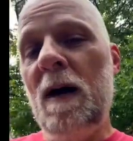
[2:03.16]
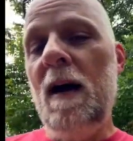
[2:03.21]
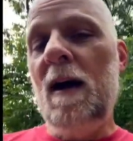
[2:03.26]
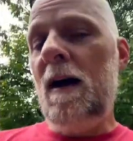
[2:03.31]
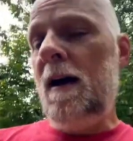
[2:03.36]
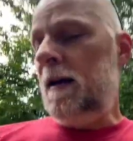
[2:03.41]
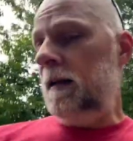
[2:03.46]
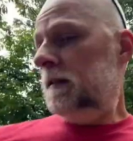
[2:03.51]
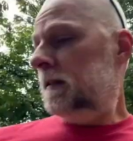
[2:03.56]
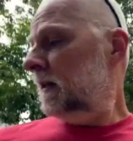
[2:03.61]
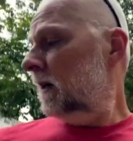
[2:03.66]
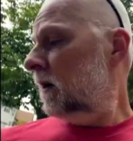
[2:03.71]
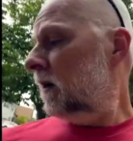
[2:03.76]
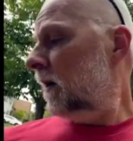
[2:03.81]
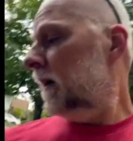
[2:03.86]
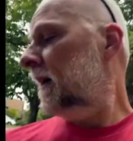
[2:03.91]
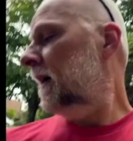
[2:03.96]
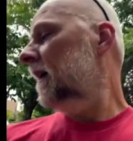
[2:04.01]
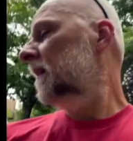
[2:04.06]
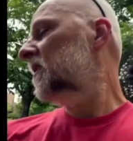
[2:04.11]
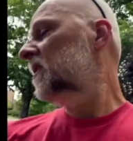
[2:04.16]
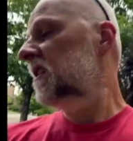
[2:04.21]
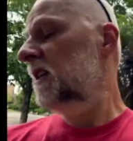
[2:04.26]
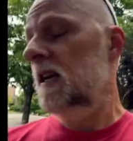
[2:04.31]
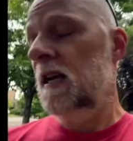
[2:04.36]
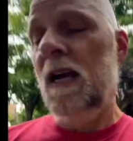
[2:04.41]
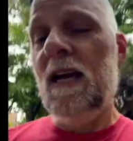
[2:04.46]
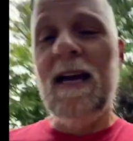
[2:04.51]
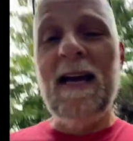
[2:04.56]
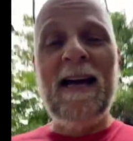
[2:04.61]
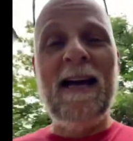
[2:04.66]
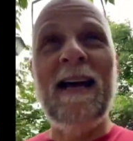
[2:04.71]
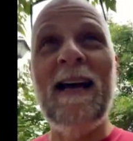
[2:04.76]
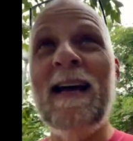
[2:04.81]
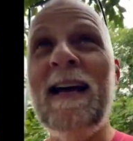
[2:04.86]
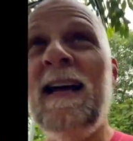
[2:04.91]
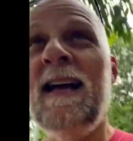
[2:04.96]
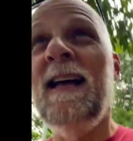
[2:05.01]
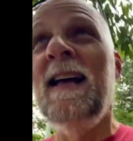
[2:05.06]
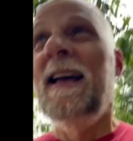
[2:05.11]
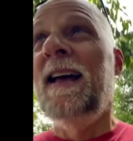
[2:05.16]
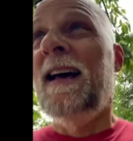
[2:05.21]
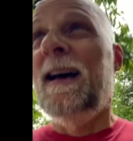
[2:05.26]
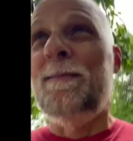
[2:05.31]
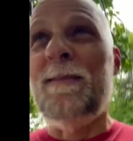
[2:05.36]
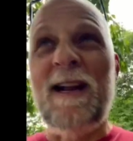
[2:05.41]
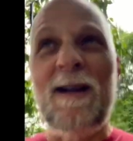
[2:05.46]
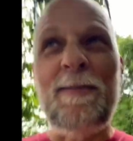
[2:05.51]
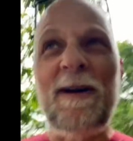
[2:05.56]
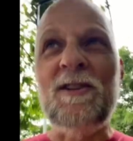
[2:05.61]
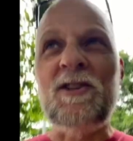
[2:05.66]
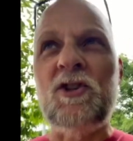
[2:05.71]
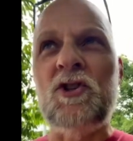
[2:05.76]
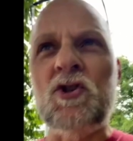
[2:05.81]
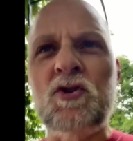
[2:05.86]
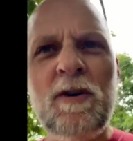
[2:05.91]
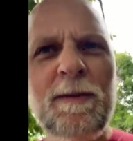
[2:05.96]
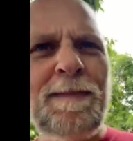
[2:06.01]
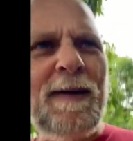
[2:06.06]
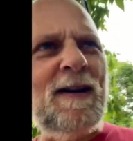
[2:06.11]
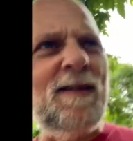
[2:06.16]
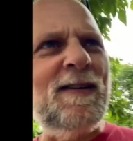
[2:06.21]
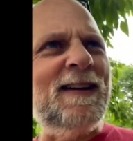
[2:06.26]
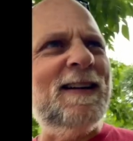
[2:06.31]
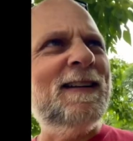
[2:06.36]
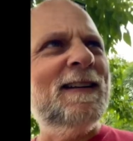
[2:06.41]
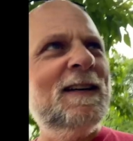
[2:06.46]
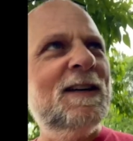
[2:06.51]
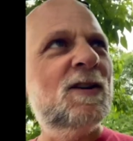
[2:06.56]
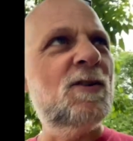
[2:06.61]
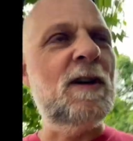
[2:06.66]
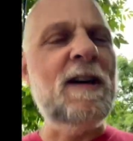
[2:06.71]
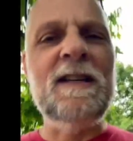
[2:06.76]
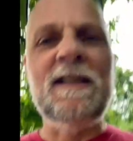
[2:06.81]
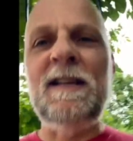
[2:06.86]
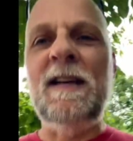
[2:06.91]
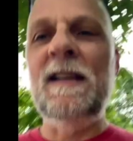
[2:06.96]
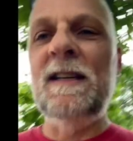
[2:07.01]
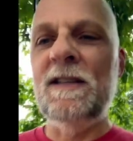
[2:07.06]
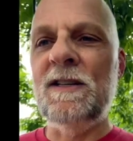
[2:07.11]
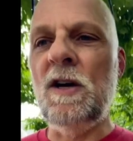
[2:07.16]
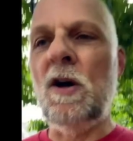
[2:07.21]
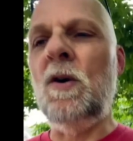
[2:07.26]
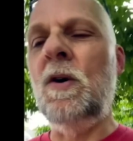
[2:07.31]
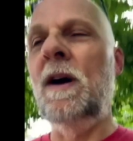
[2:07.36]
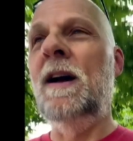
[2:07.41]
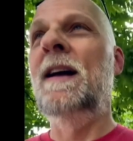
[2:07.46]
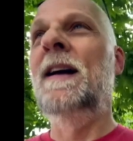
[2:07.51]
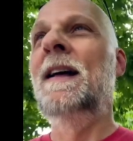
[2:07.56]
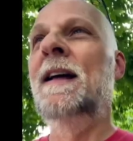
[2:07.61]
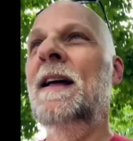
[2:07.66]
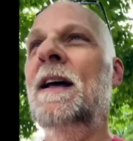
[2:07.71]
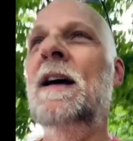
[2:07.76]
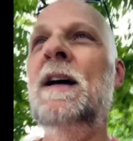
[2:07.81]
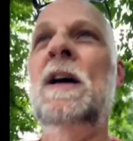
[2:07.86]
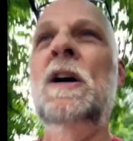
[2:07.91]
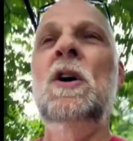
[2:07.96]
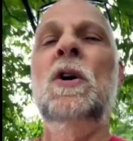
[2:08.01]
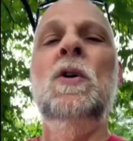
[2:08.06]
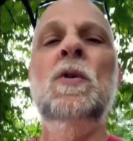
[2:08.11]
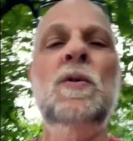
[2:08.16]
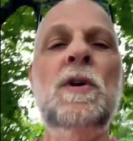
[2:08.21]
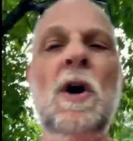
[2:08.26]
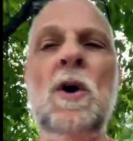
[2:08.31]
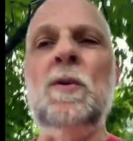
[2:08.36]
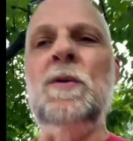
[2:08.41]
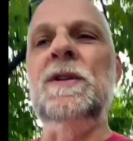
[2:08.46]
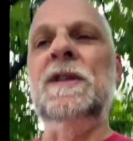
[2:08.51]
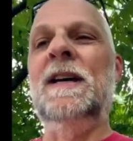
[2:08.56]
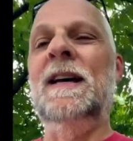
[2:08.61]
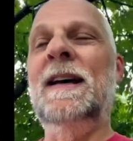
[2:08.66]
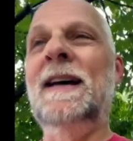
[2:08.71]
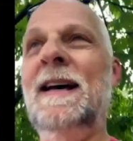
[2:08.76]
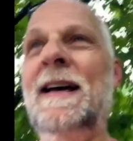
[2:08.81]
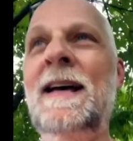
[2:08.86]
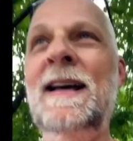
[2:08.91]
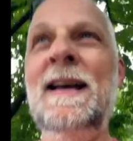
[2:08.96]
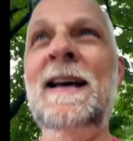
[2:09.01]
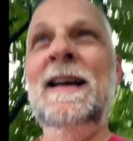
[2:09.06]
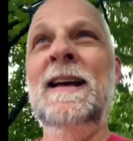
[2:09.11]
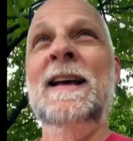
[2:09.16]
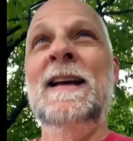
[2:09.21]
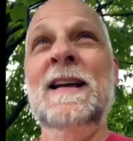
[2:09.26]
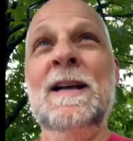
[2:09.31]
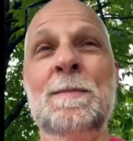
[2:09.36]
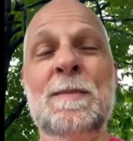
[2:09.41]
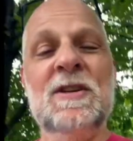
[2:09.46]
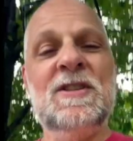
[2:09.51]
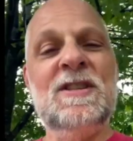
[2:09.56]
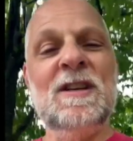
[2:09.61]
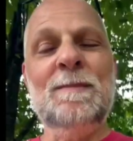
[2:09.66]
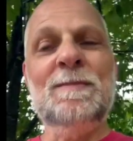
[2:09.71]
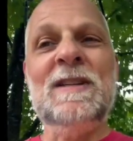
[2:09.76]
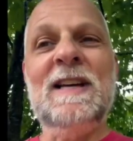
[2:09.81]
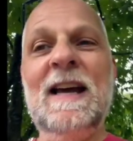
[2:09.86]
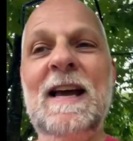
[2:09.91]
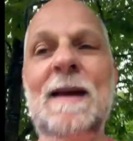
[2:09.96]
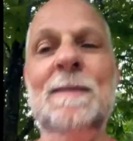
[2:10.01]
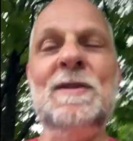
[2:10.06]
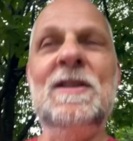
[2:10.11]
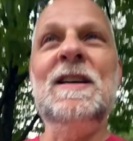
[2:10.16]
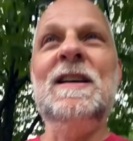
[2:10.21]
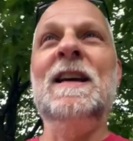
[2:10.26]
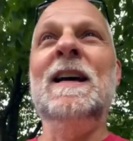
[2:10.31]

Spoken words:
eyes. You know, I can't see. I'm not about to strip out here. You're crazy. So, who knows? But sometimes